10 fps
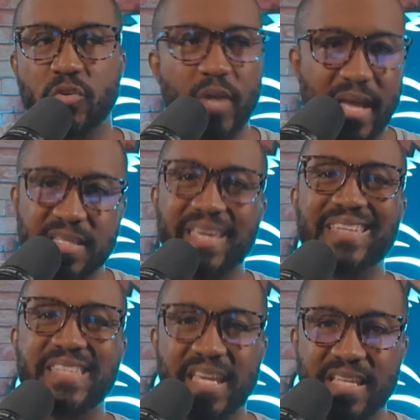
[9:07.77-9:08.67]
So you guys can
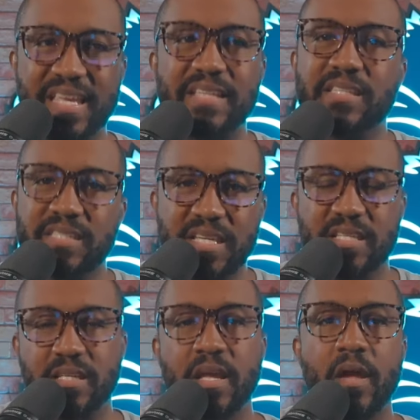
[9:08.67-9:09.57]
get tickets as the
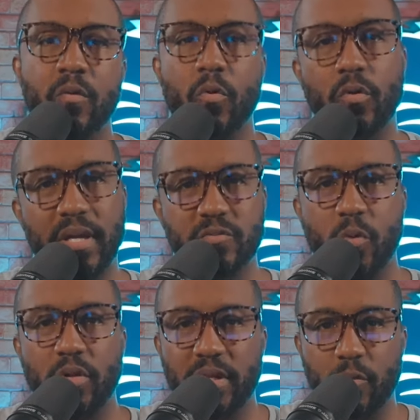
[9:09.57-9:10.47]
season is
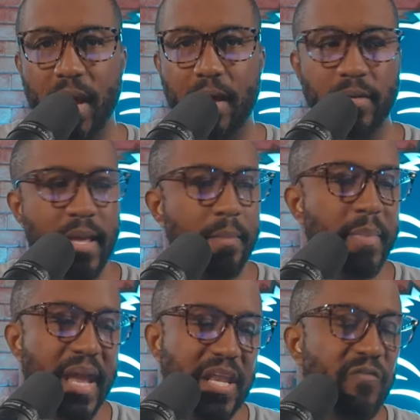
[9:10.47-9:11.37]
rolling around.
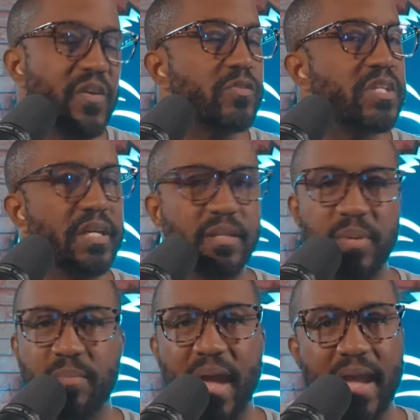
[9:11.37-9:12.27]
Man, it feels good
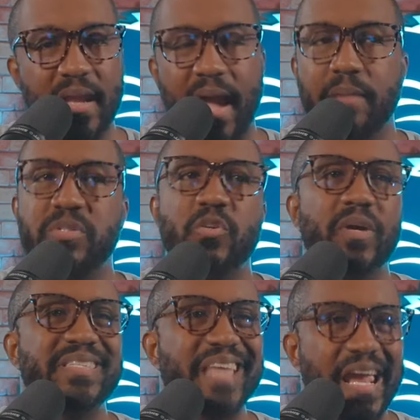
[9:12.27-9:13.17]
to be back. I am
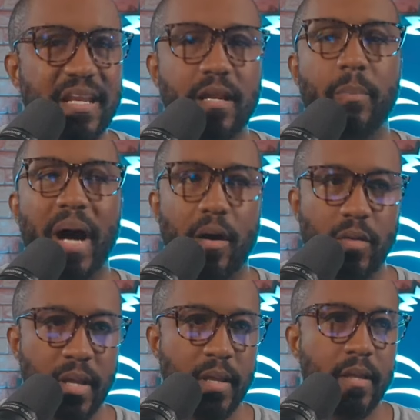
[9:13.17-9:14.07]
so excited
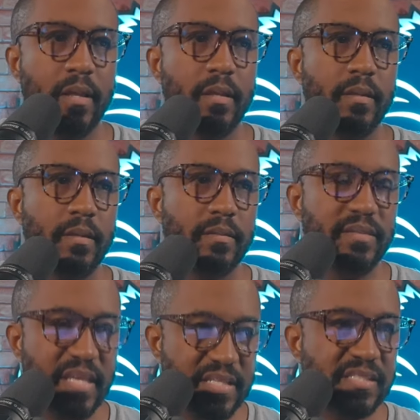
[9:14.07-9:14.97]
about
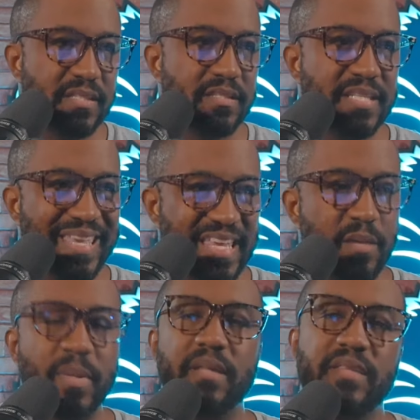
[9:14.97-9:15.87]
this
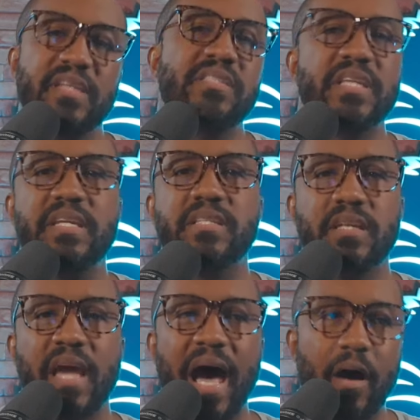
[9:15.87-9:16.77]
team this
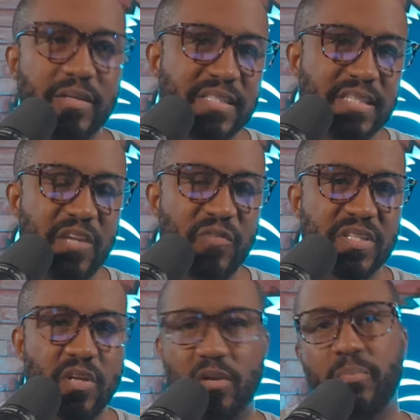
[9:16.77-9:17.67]
season. How is the
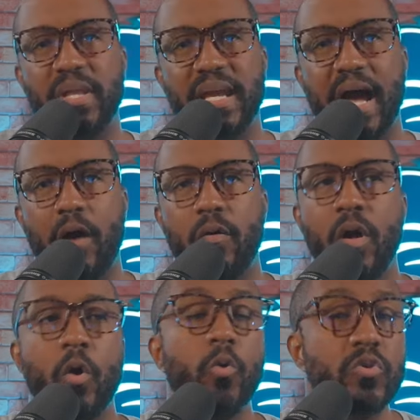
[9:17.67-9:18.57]
defense going to play out?
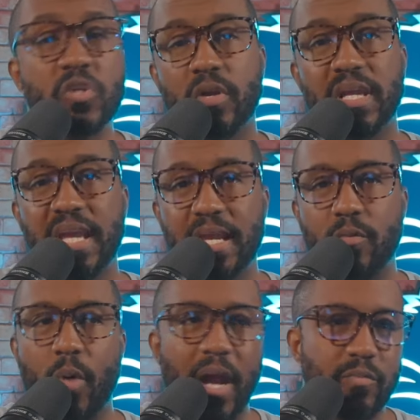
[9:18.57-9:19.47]
Who's going to
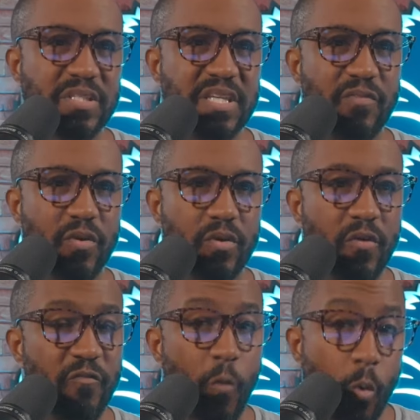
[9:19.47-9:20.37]
get wide
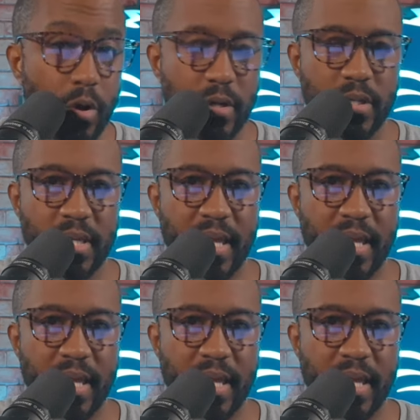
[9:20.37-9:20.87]
receiver 4?